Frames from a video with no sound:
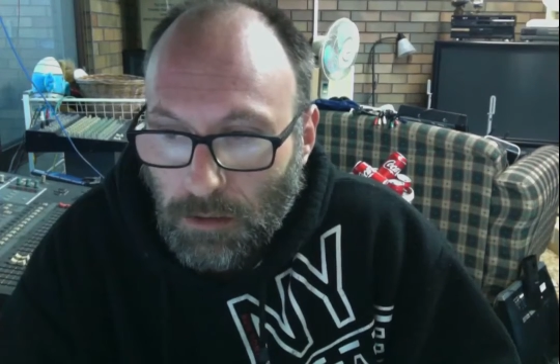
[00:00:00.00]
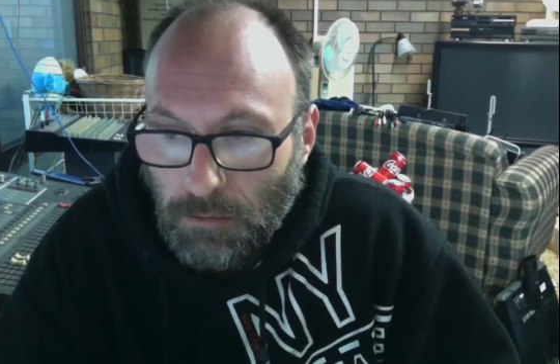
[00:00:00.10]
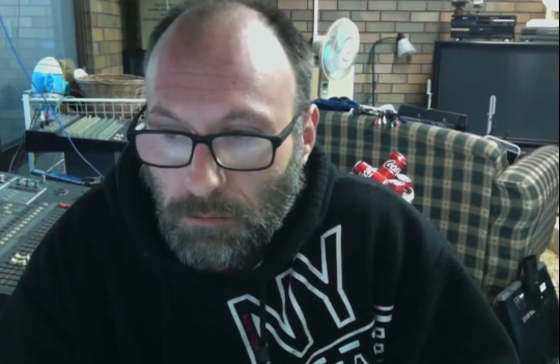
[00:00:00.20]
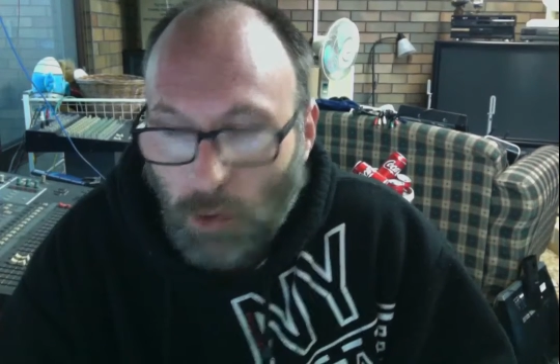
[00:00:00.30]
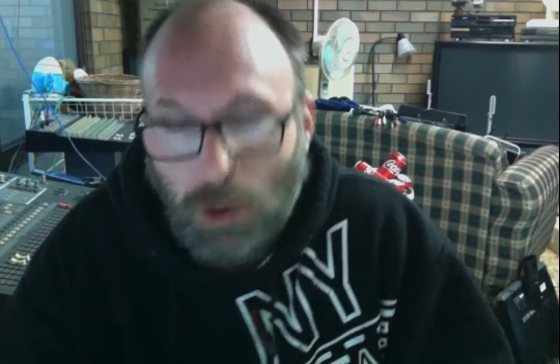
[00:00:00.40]

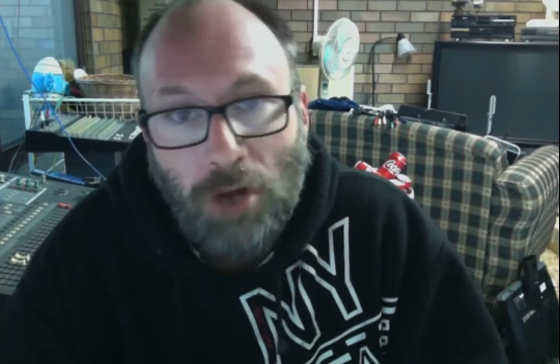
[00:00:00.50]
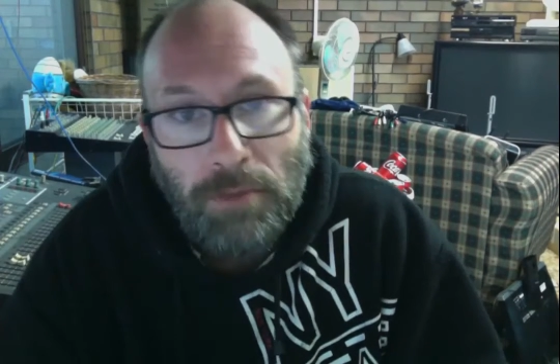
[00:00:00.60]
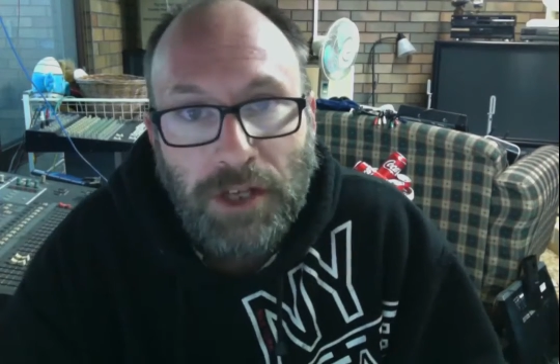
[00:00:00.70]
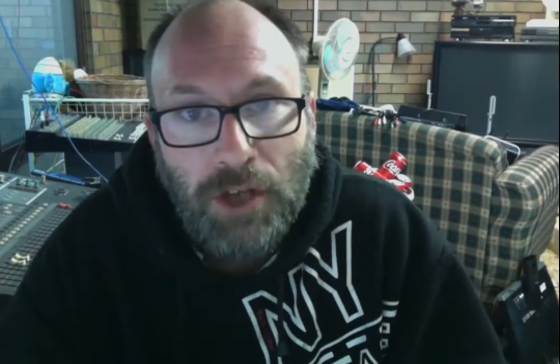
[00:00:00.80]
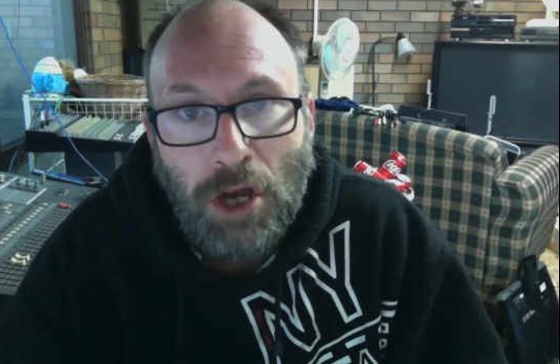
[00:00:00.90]
Well,
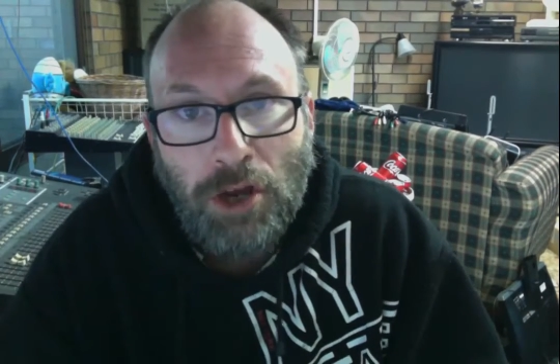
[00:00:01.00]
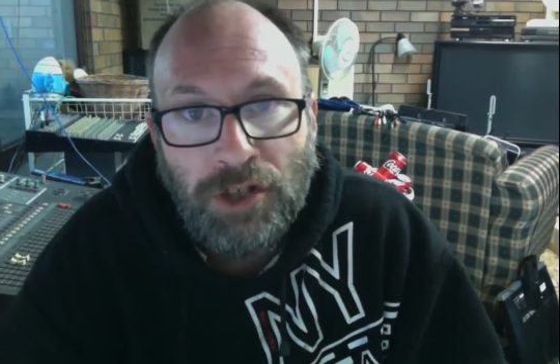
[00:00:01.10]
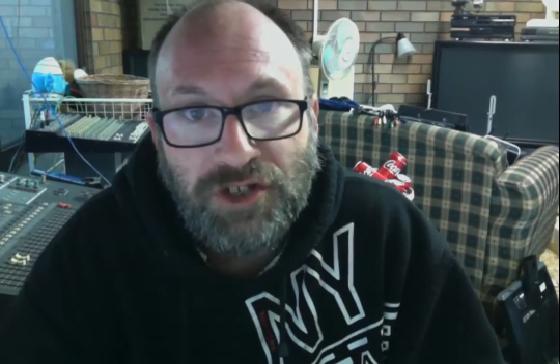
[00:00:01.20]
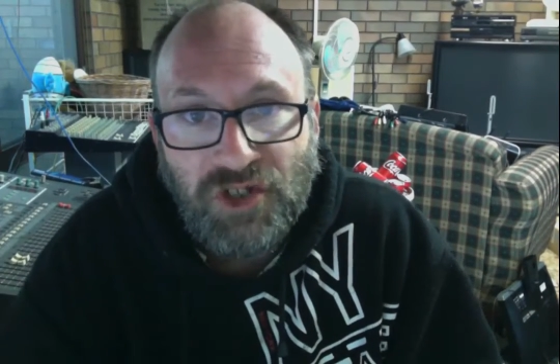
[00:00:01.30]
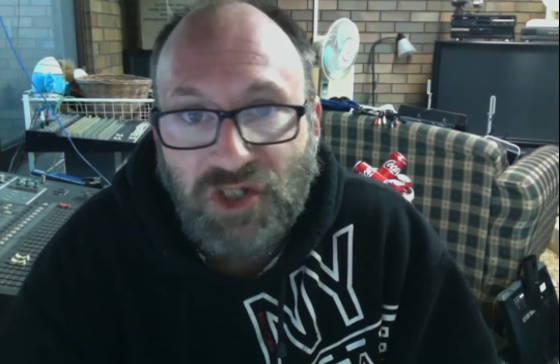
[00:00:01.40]
commonly known
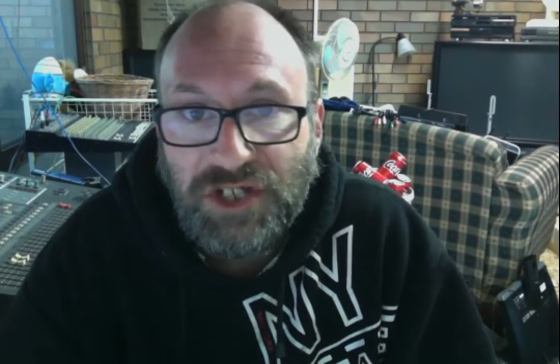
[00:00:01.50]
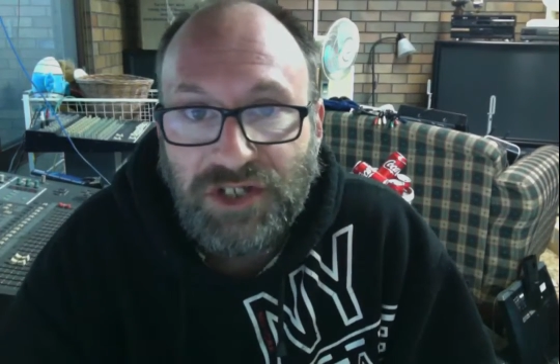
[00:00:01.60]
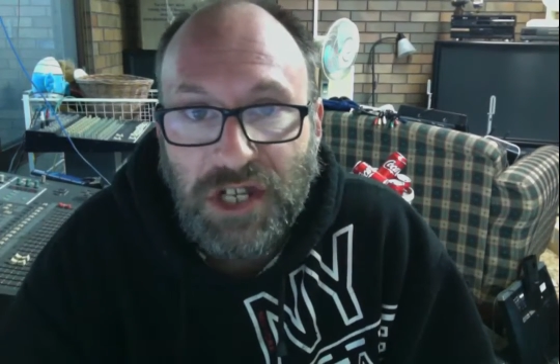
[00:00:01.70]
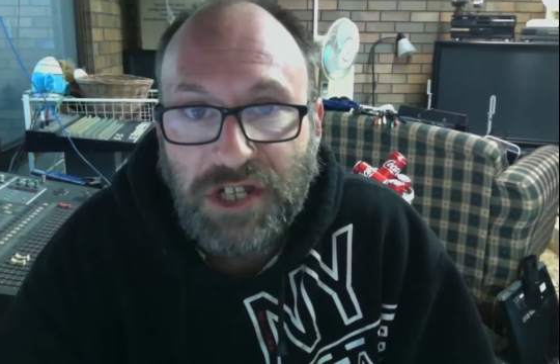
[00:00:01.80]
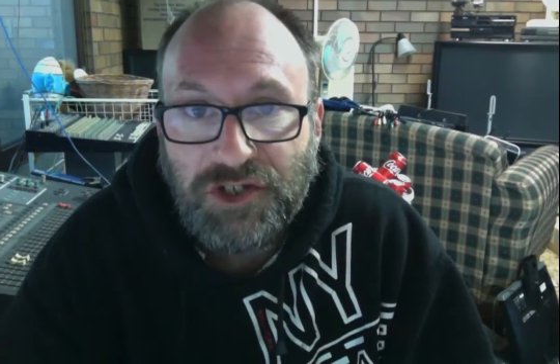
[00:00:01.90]
as
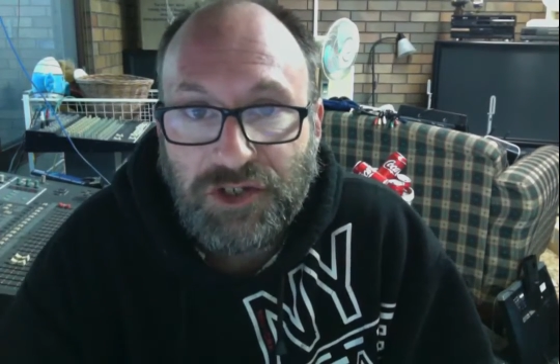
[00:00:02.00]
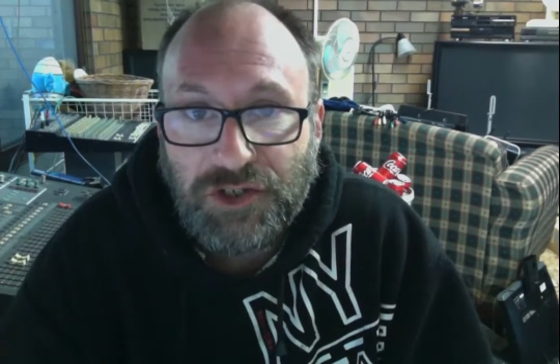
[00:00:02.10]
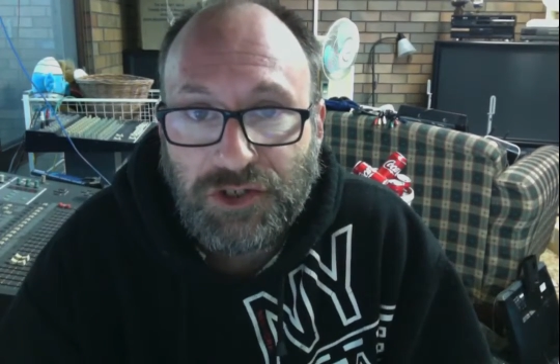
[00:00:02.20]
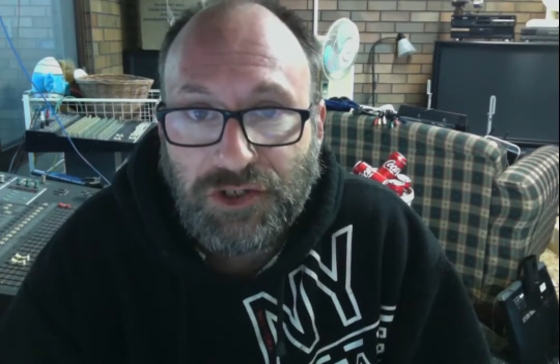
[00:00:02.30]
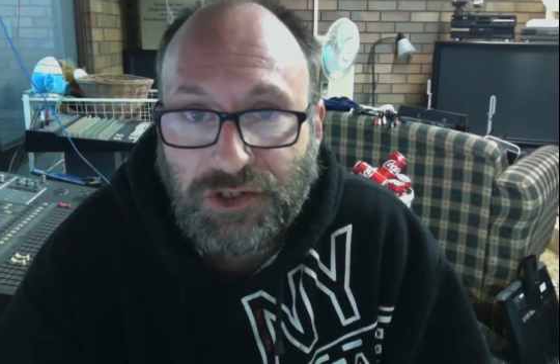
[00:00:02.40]
this is
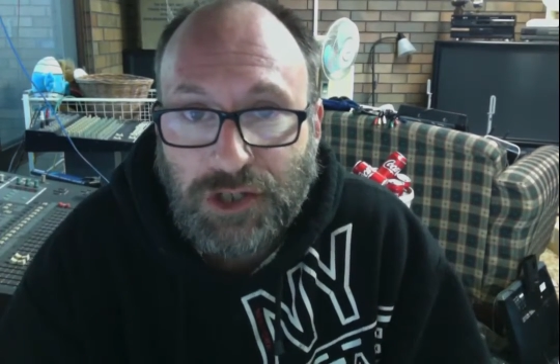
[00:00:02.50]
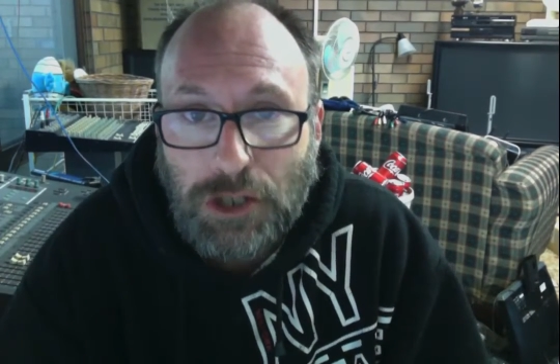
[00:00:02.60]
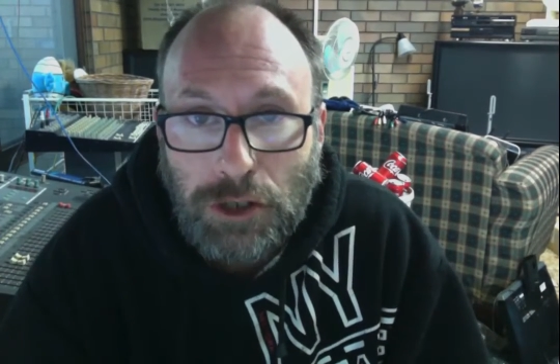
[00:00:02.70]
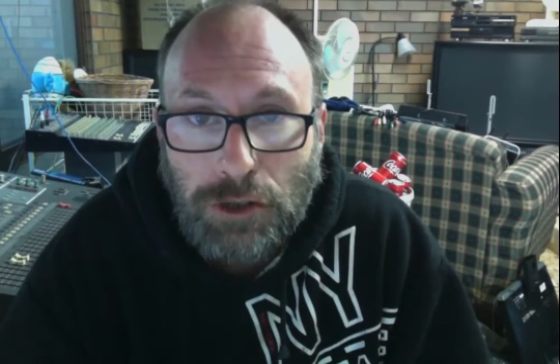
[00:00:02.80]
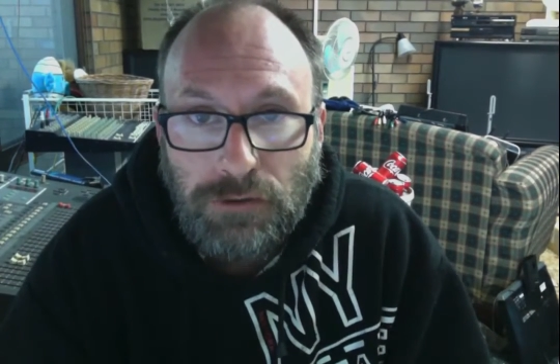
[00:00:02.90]

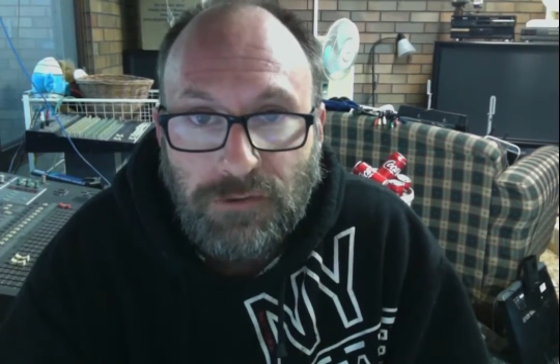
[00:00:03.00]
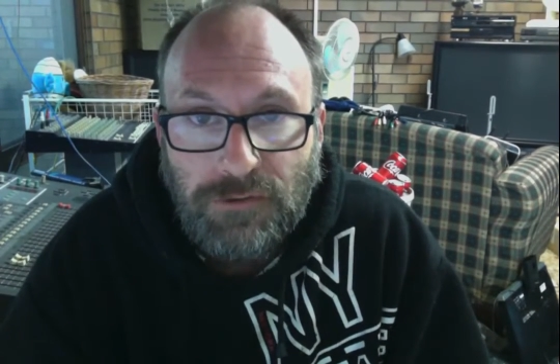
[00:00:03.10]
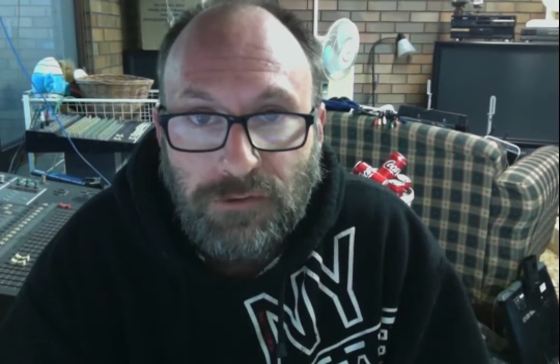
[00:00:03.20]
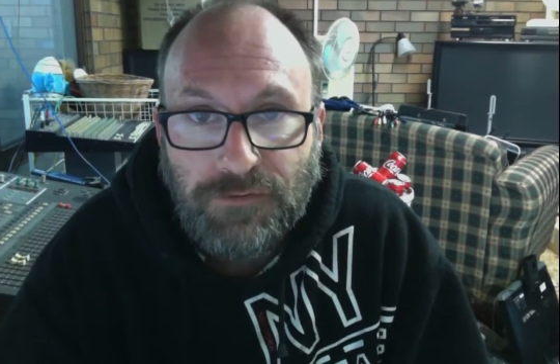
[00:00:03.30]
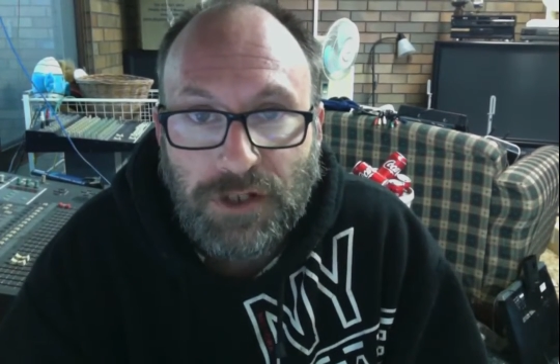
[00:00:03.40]
so
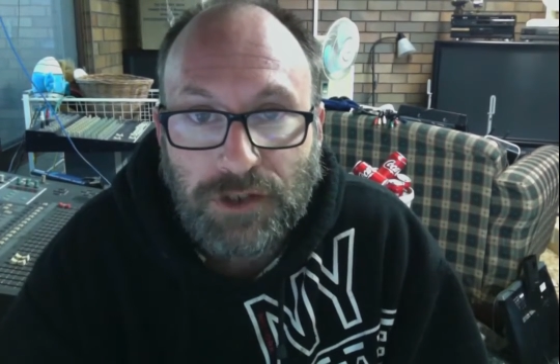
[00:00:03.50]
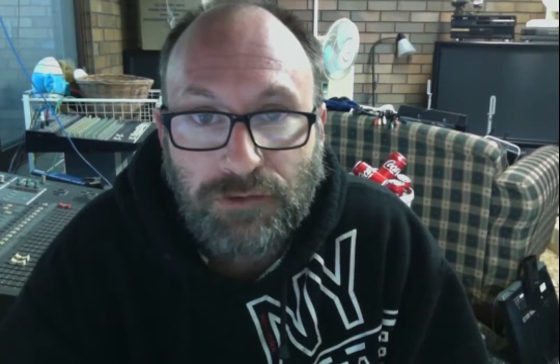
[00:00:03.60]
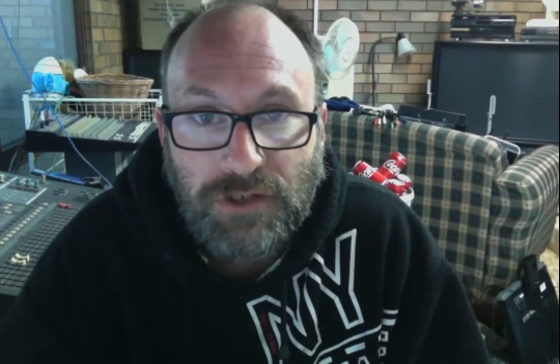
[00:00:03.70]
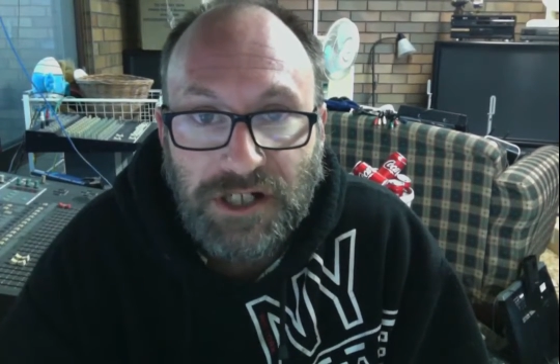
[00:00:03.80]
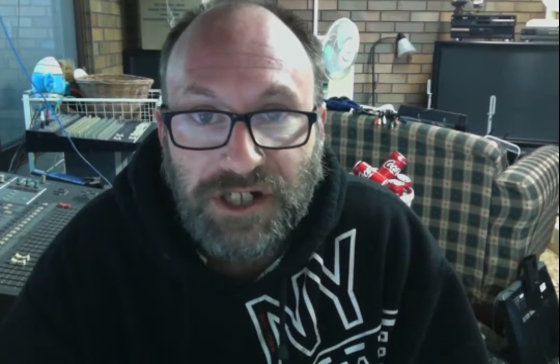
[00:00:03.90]

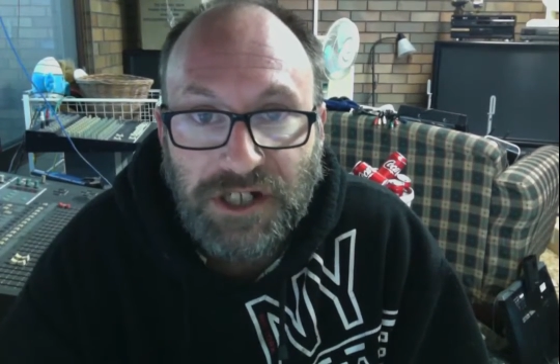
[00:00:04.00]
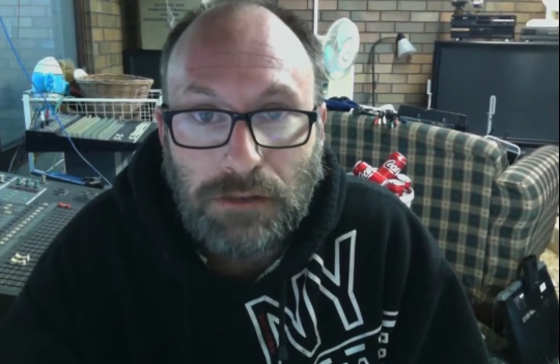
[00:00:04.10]
frustrating.